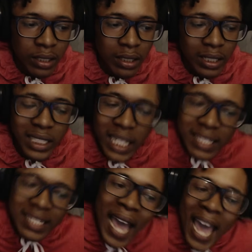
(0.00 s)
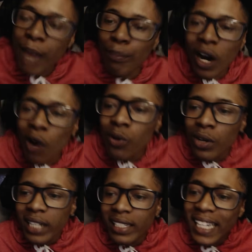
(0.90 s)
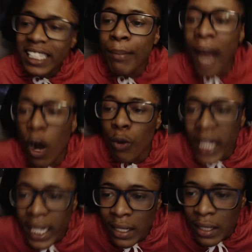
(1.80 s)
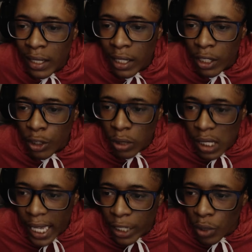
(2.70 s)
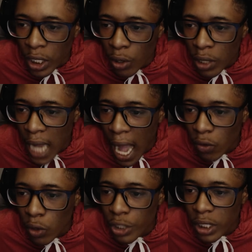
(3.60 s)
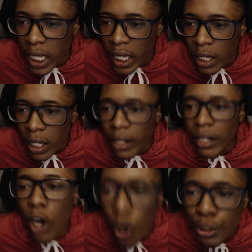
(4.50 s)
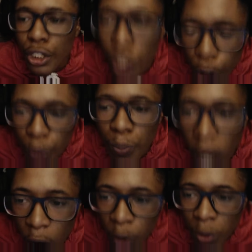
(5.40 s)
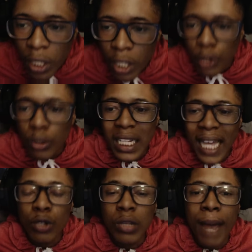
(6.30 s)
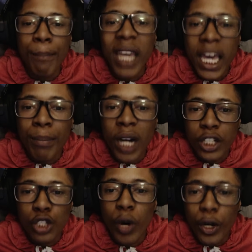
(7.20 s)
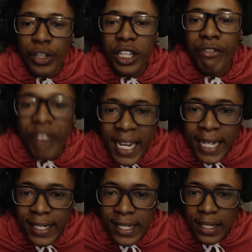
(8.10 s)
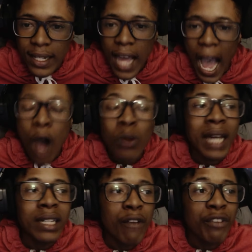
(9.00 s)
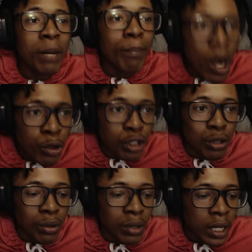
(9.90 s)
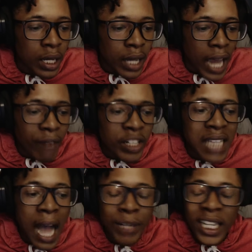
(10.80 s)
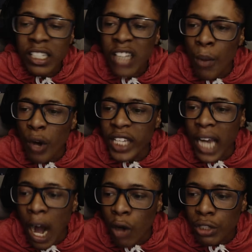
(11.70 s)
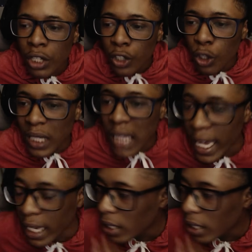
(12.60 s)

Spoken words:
Shit sad, bro. Seek some help, nigga. You look like you eat on cockroach dick. No you, bro. You look like you let bed bugs twerk on your face. I don't like nothing about you. Every time niggas come over your house, you be like,